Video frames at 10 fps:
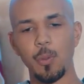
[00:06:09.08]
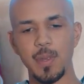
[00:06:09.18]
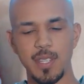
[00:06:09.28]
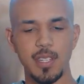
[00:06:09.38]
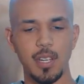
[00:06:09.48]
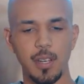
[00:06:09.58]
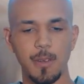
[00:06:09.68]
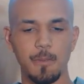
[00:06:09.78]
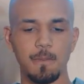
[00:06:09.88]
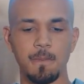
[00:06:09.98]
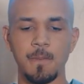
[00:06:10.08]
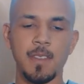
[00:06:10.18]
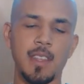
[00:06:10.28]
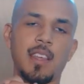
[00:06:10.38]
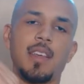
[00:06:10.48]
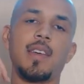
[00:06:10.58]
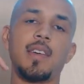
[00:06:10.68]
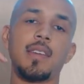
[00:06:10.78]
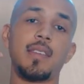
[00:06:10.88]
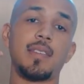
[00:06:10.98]
it's in the hook.
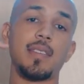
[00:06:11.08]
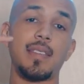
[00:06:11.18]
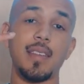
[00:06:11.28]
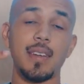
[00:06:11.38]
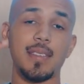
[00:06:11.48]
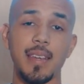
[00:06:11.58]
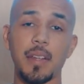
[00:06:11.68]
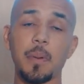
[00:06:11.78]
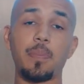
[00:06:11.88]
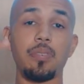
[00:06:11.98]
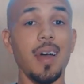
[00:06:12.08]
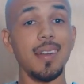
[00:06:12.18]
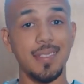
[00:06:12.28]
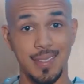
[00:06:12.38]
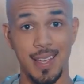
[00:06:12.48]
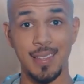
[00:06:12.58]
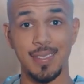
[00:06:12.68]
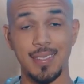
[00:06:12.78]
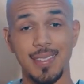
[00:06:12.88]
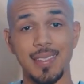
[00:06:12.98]
Stuck to the
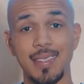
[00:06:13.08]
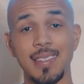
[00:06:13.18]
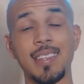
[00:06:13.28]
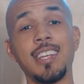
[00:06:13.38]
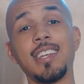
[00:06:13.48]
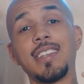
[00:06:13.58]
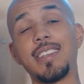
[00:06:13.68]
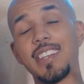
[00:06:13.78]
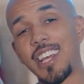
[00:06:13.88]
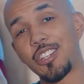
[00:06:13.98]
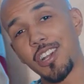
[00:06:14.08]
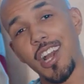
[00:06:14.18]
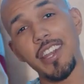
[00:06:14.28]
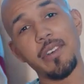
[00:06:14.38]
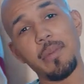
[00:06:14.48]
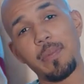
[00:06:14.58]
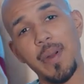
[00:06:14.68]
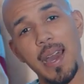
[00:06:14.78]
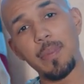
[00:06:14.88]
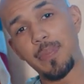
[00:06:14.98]
process, they tried to
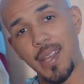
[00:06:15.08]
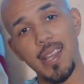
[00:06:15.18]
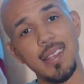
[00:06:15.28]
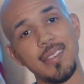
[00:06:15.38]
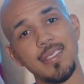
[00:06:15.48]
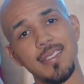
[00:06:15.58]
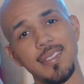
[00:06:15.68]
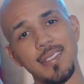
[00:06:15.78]
bypass,